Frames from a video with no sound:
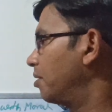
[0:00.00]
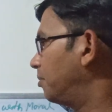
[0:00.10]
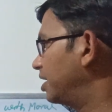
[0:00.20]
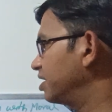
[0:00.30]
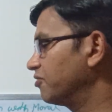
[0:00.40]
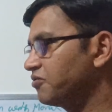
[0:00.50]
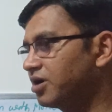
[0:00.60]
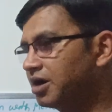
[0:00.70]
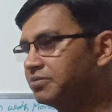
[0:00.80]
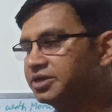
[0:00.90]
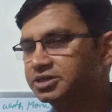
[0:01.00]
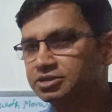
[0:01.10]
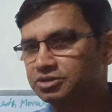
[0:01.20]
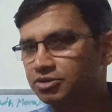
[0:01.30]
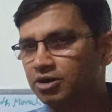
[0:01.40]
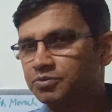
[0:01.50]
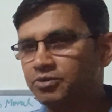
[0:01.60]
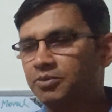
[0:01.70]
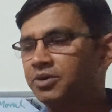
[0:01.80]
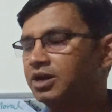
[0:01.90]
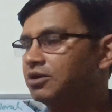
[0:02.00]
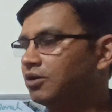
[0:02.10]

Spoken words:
by a firm is not properly